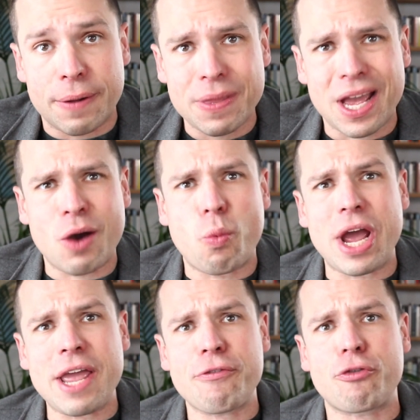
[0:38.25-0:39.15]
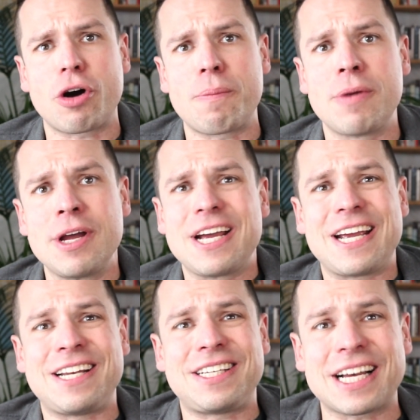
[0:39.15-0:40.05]
away from
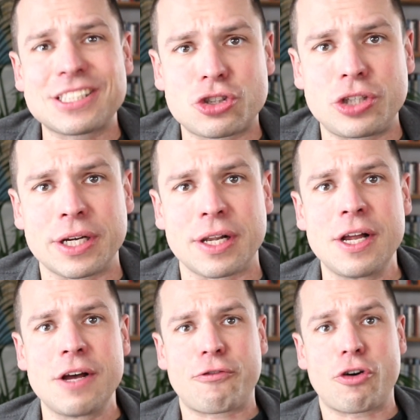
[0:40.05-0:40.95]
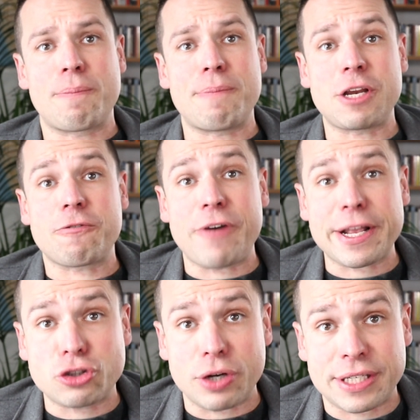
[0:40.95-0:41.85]
industrial, from
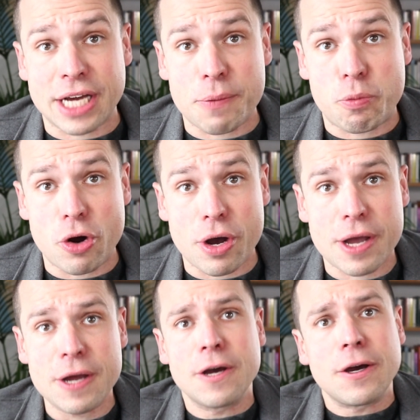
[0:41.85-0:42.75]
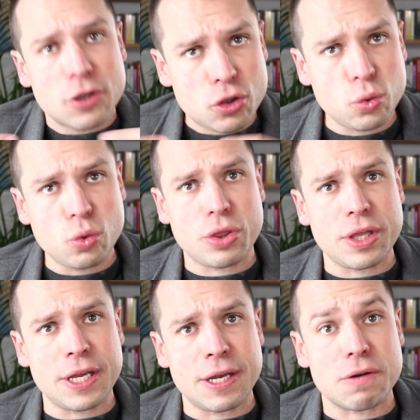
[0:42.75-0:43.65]
manufacturing type work to
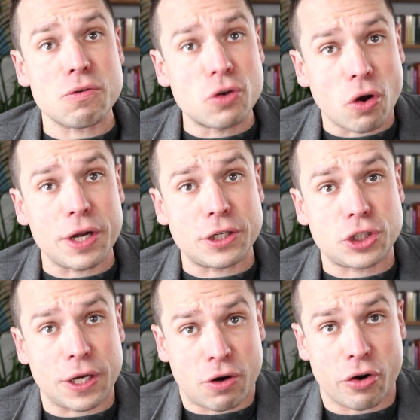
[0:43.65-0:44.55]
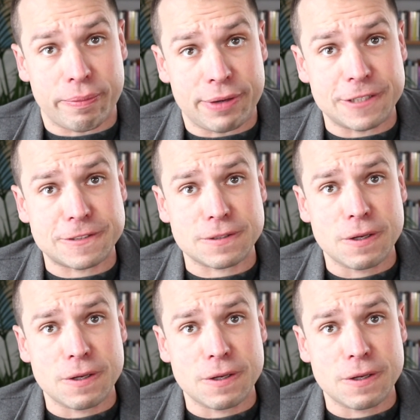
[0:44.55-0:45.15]
the knowledge economies.